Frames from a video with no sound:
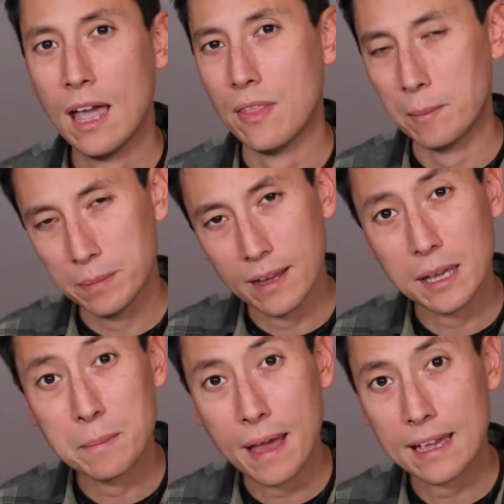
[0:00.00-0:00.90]
and then
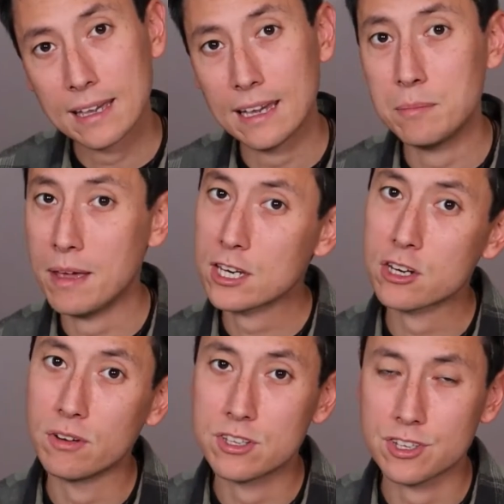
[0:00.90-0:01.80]
plug it back in, make
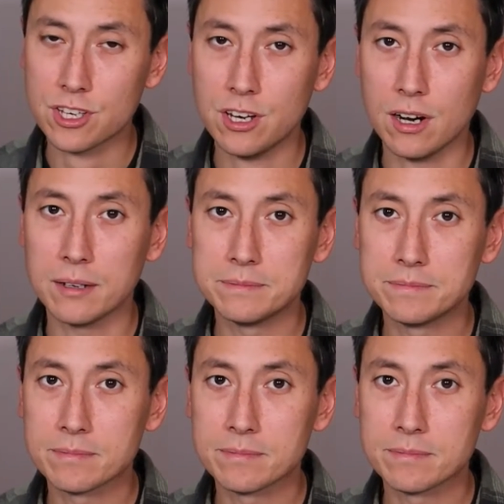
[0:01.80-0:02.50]
sure it's secure.